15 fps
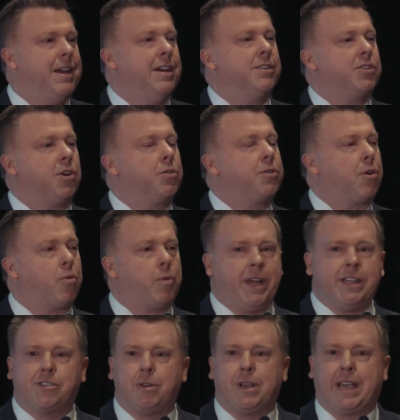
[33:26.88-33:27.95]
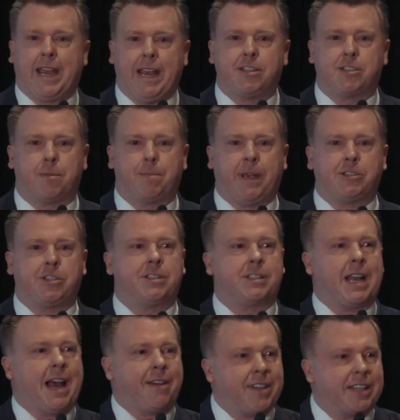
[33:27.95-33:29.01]
So there are ways to engage the patients
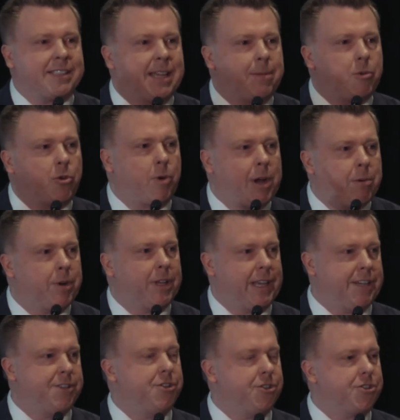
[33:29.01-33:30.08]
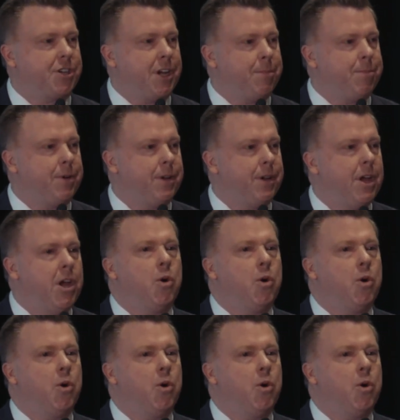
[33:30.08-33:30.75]
and have that same great relationship